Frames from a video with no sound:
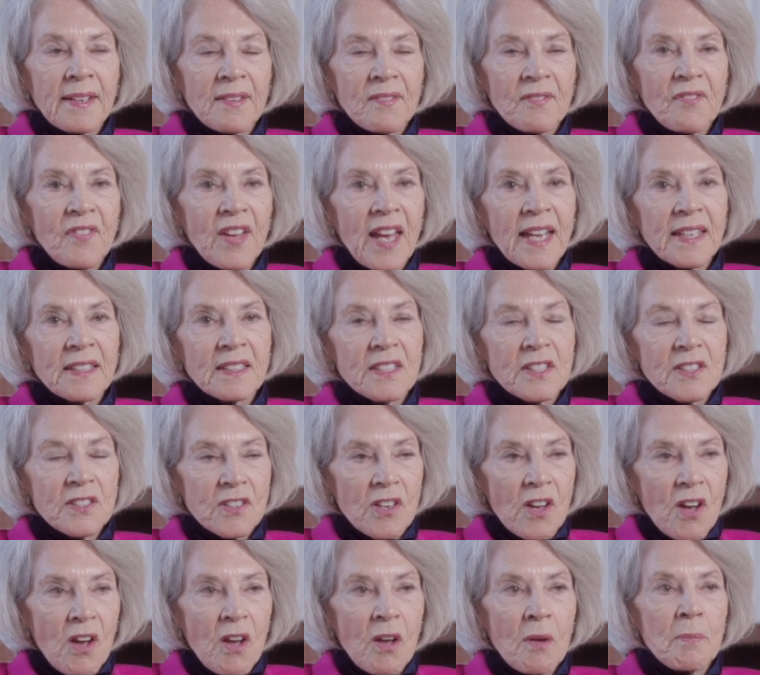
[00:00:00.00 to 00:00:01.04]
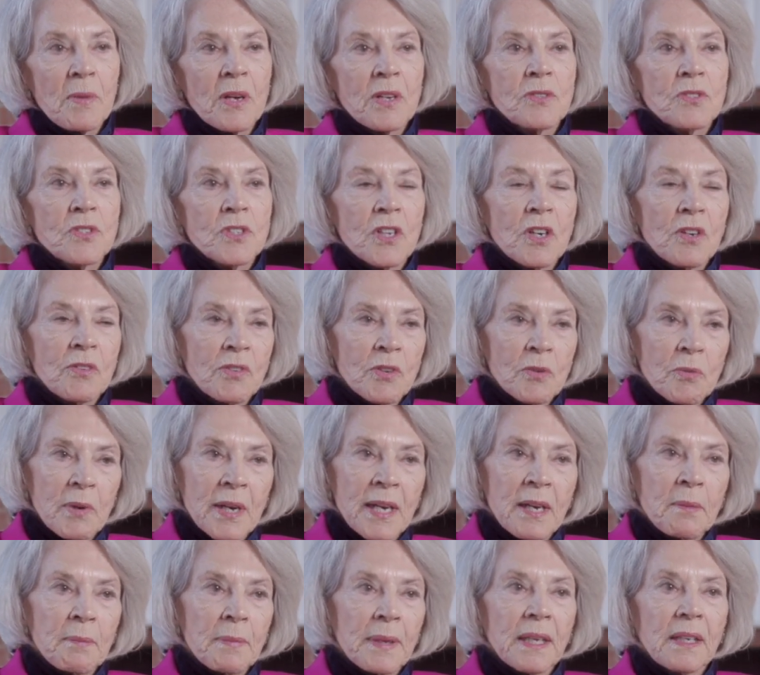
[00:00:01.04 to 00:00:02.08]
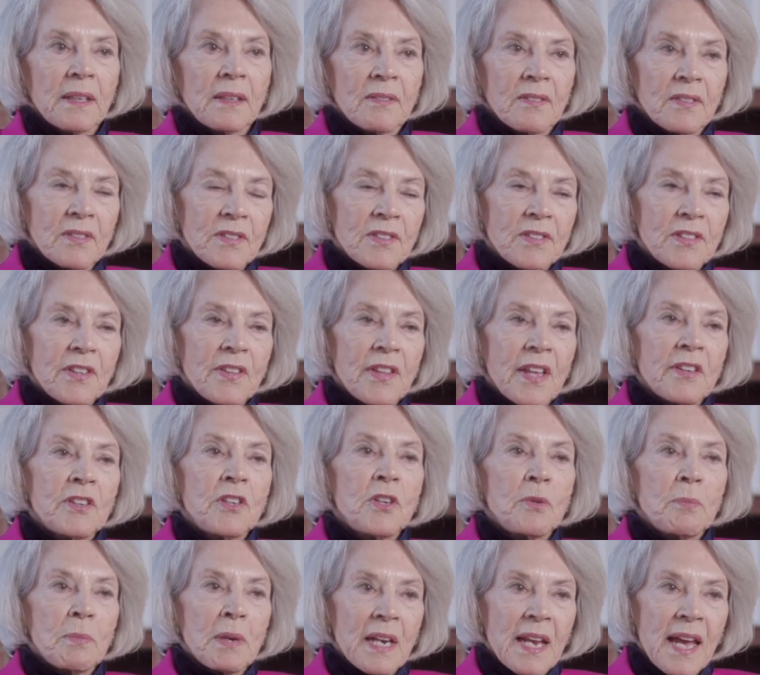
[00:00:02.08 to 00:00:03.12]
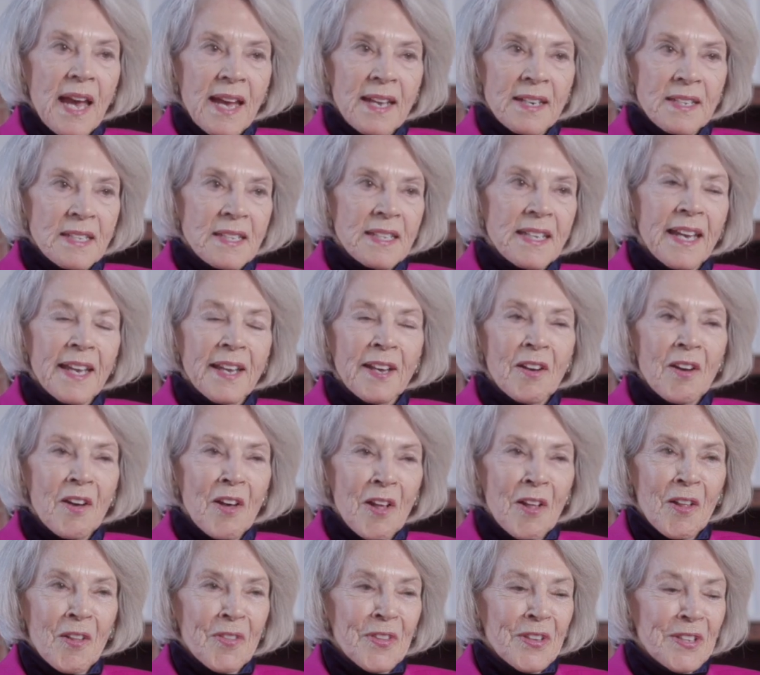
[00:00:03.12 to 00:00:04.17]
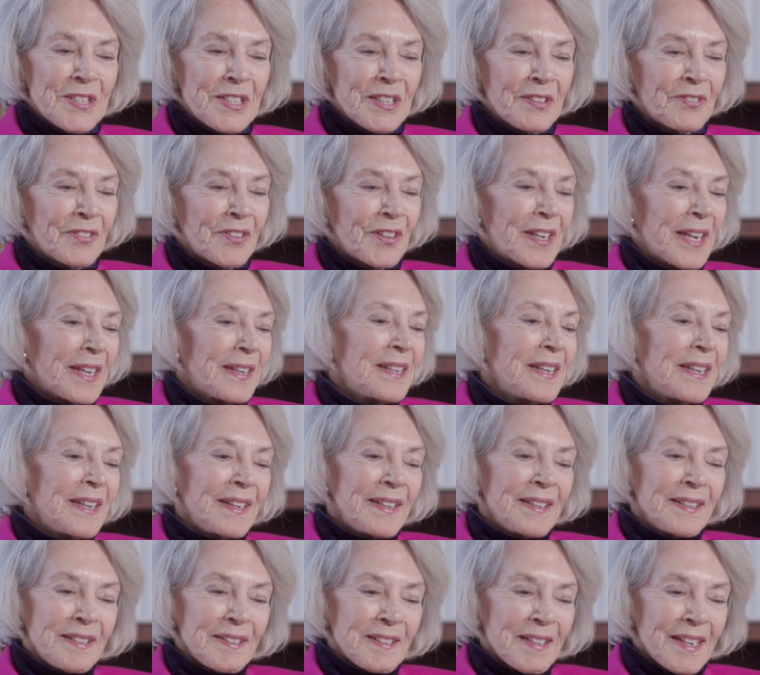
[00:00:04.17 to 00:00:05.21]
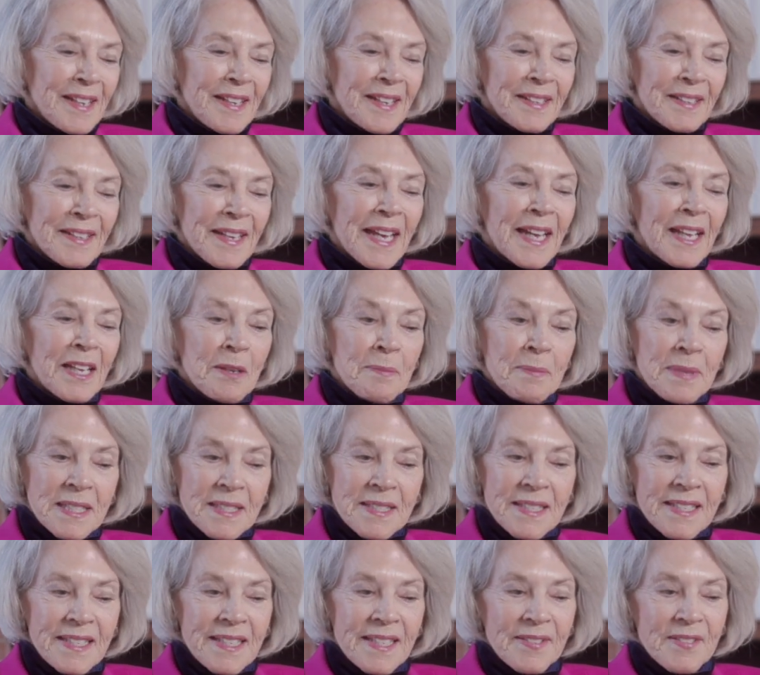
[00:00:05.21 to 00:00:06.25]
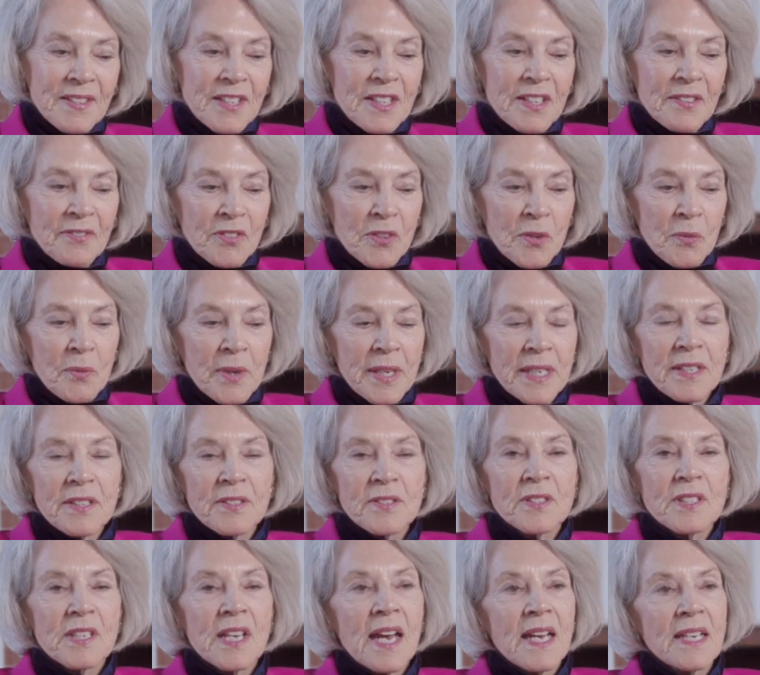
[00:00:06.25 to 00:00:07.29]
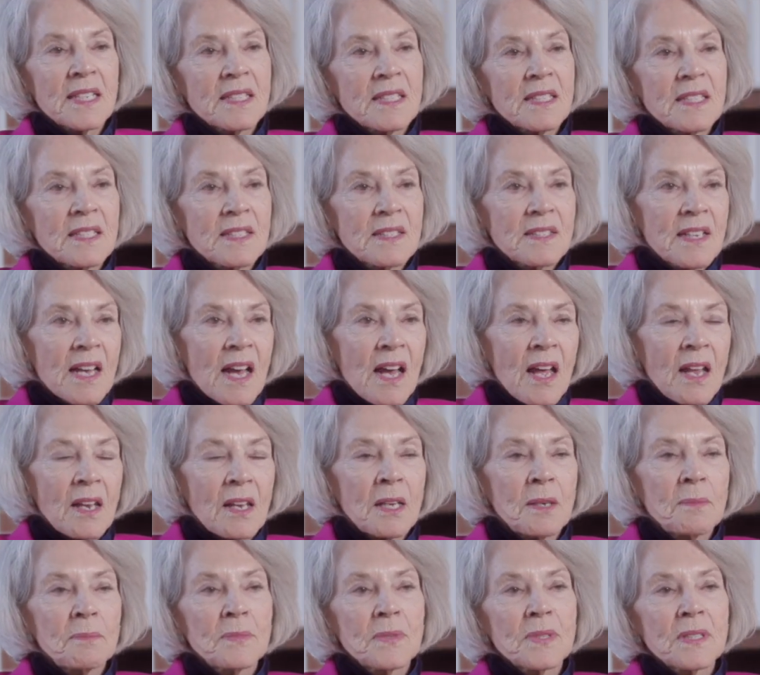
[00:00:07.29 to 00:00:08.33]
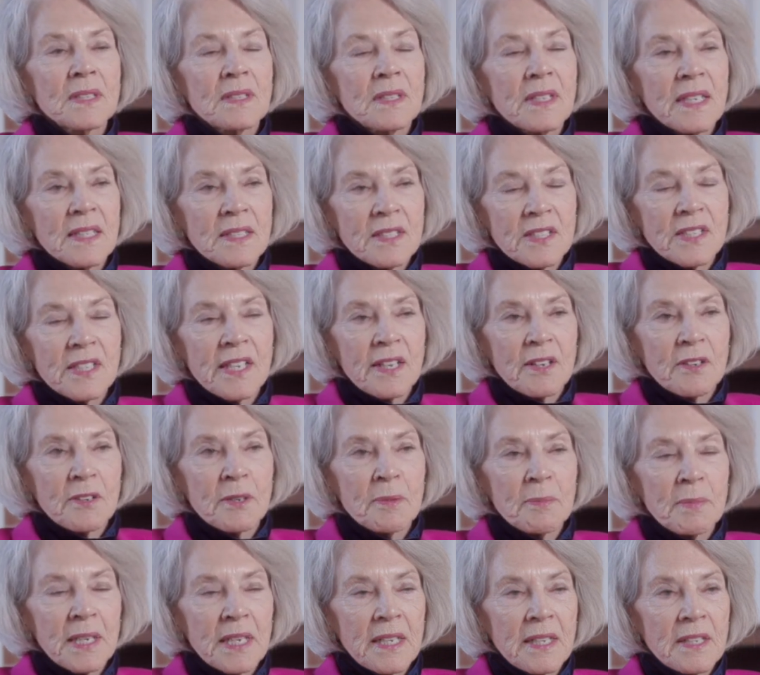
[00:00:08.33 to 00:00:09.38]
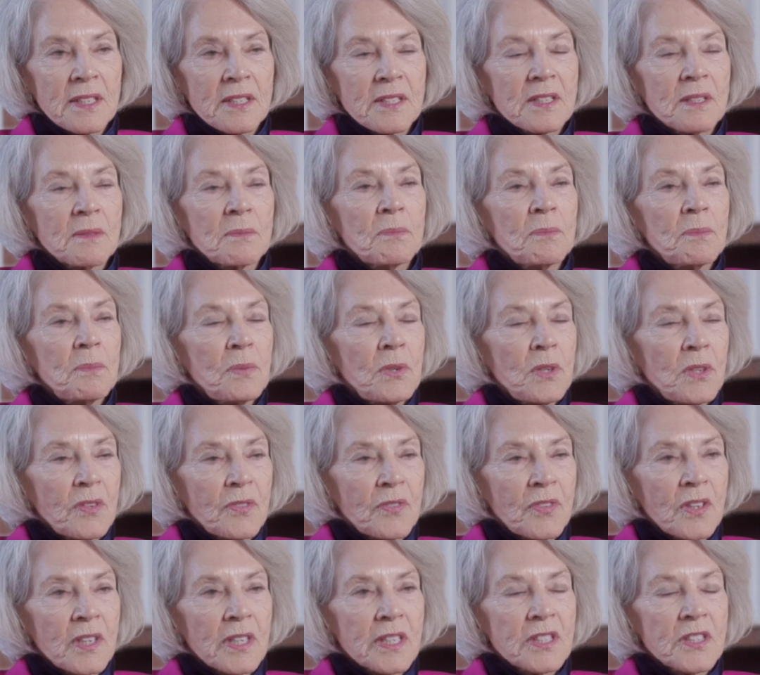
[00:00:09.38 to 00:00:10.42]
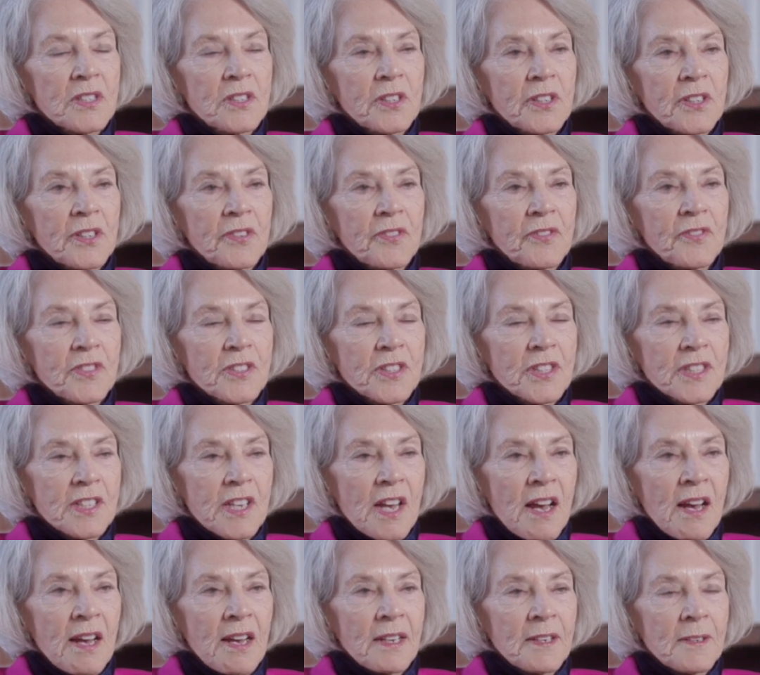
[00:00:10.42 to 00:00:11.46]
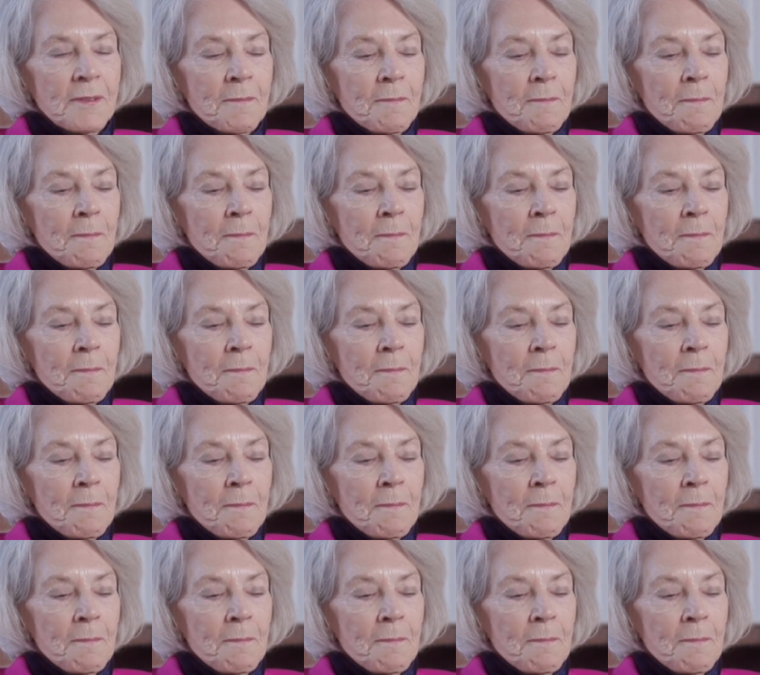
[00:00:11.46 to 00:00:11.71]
In fact, it's almost overwhelming to the human eye to take all the different elements in, the different window sizes, columns, etc. But it is a beautiful exterior facade.